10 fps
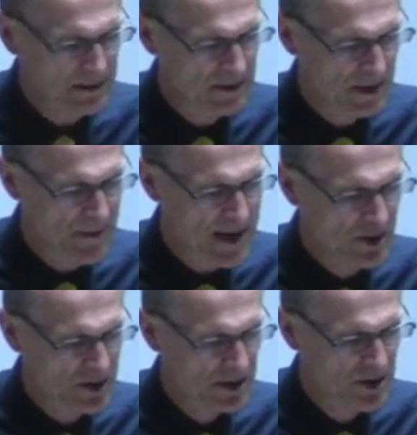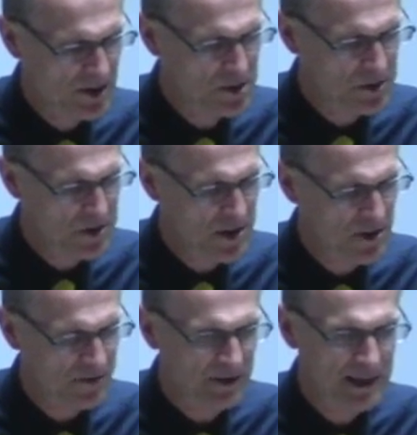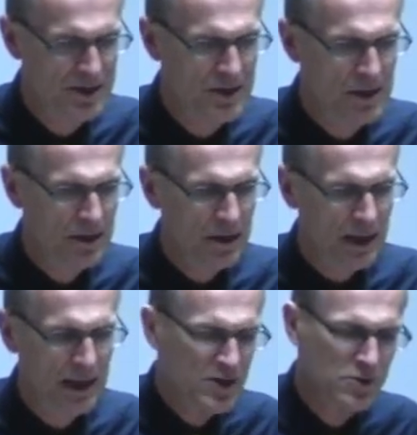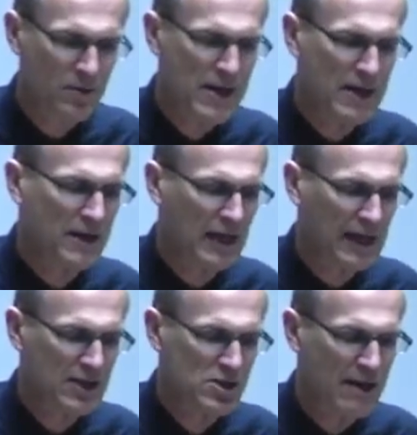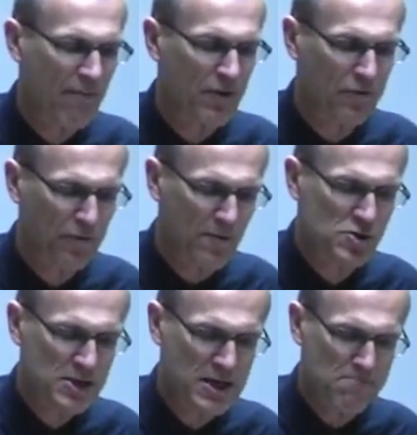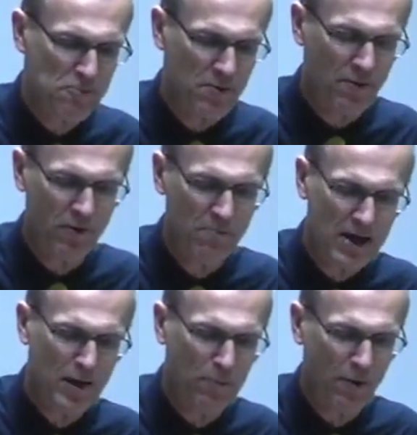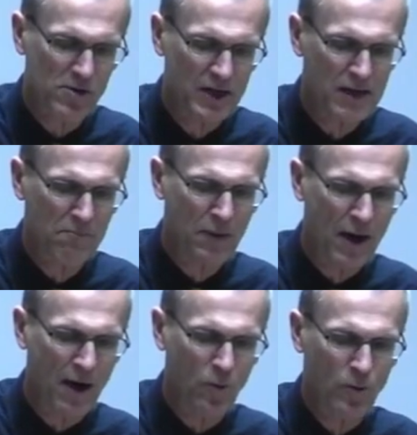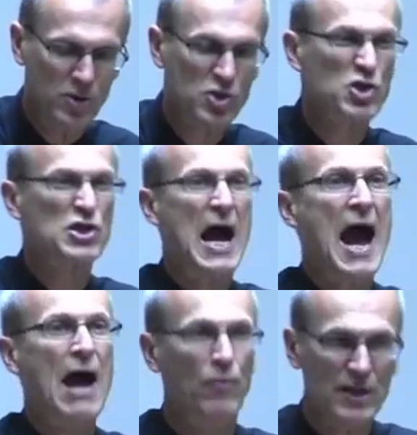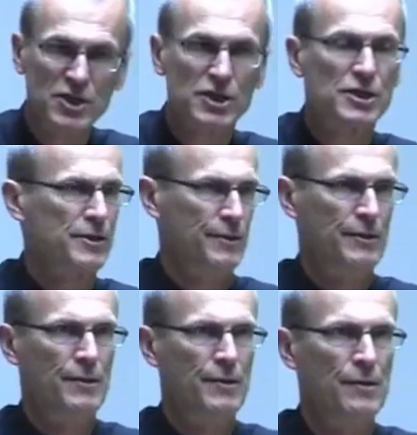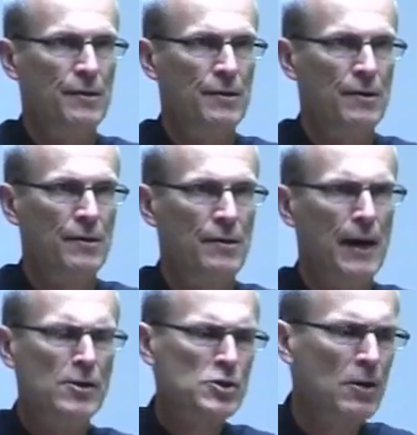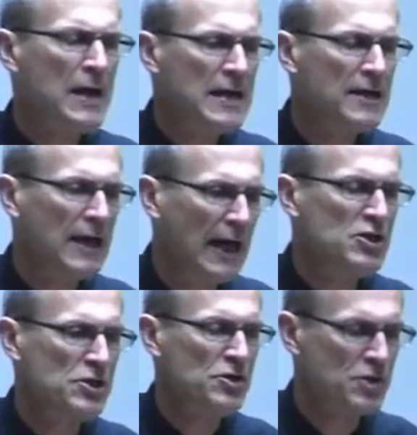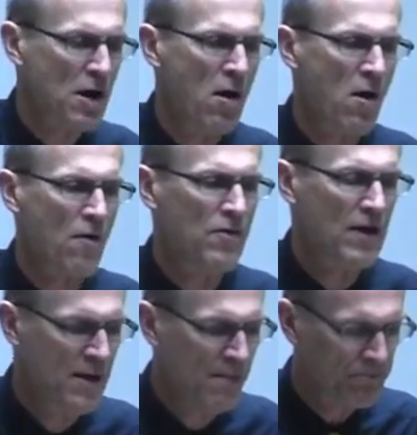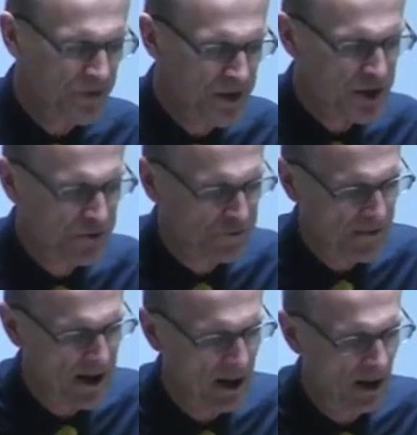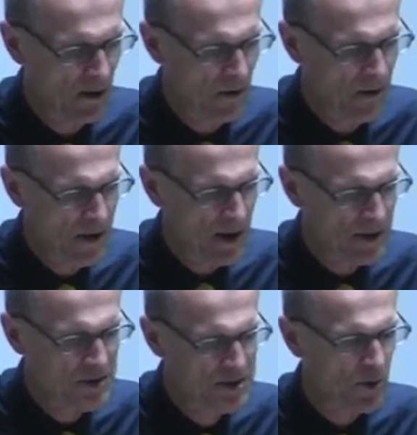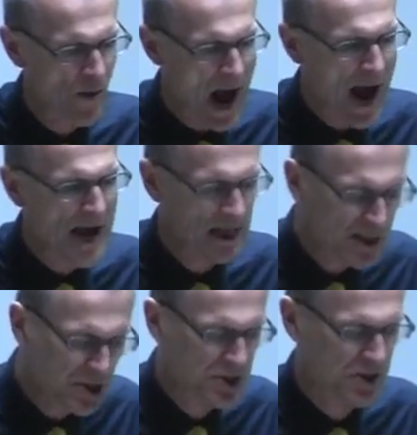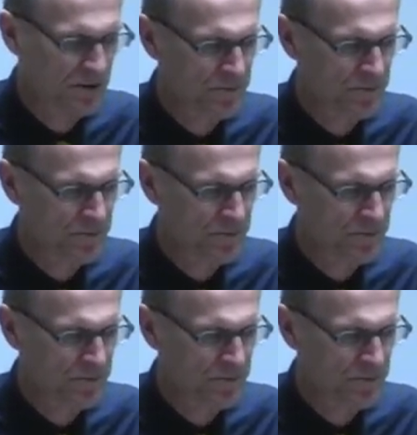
about 62 years of age. History indicates that the first emperor of the Medo-Persian Empire was Cyrus. And so the indications are that this fellow uh, Darius